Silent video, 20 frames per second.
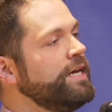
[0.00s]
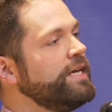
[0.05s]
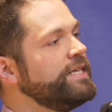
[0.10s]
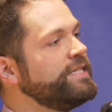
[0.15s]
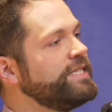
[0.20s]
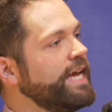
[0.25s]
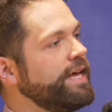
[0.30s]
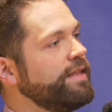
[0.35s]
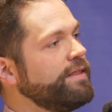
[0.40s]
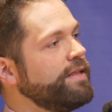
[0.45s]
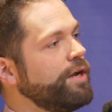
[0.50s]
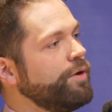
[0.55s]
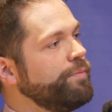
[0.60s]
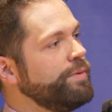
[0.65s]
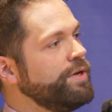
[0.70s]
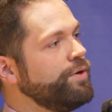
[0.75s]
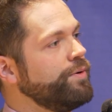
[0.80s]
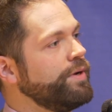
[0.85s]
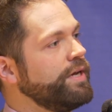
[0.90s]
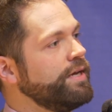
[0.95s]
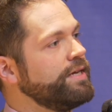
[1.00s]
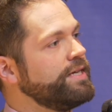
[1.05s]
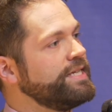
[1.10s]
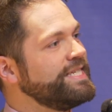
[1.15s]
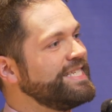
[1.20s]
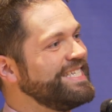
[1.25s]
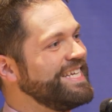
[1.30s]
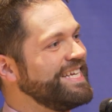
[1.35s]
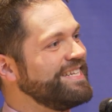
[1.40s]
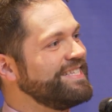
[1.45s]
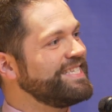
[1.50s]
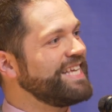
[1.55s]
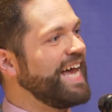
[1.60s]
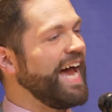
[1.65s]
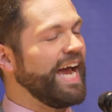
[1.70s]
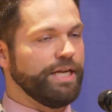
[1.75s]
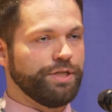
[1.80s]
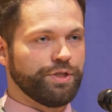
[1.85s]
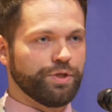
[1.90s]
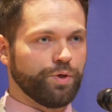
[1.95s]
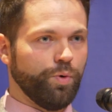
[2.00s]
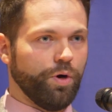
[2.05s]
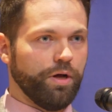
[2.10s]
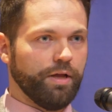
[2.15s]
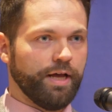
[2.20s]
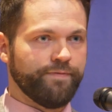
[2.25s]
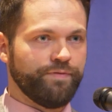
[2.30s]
set that I'll be doing since high school.